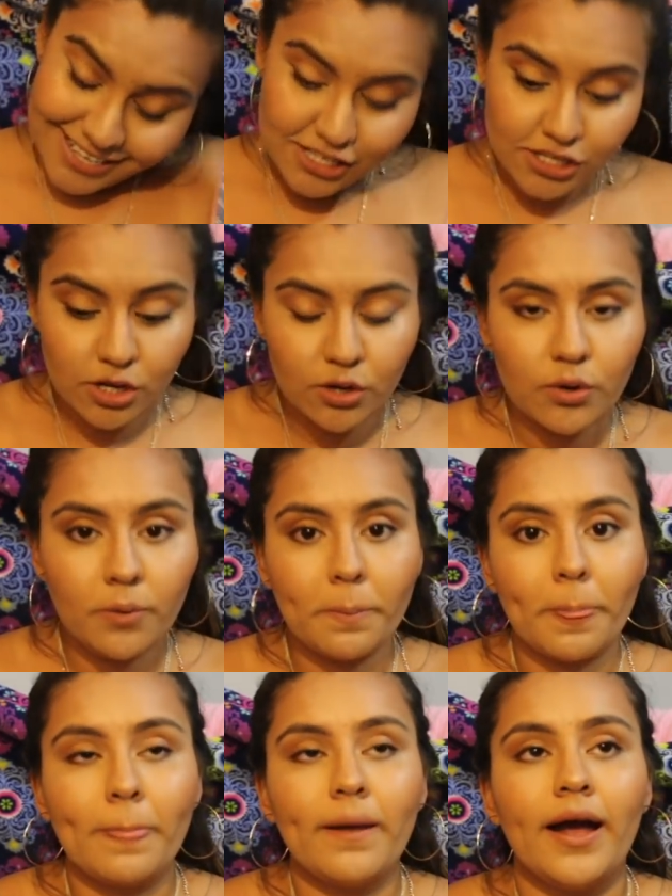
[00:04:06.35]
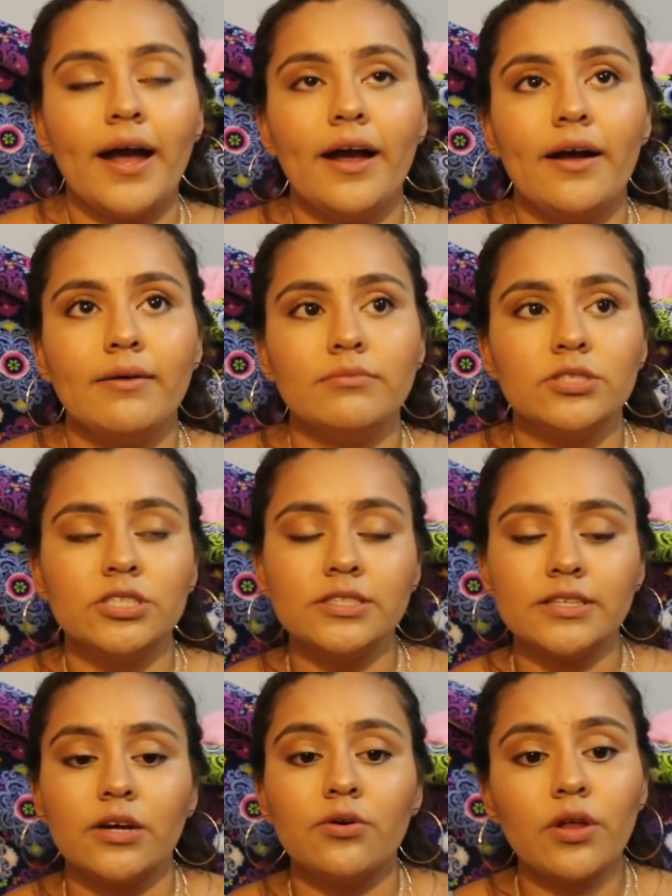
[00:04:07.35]
So
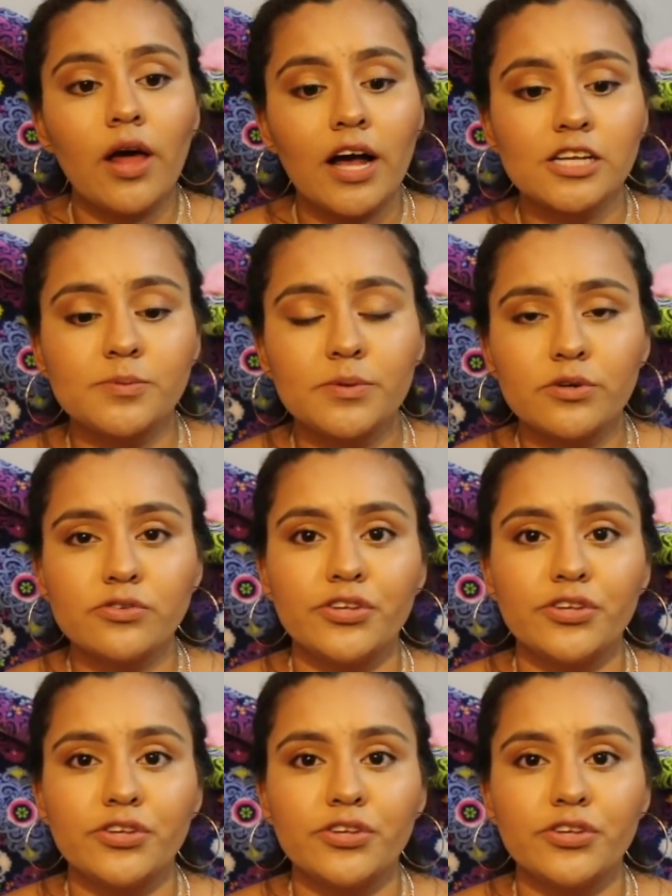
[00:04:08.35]
she's like, go to the hospital.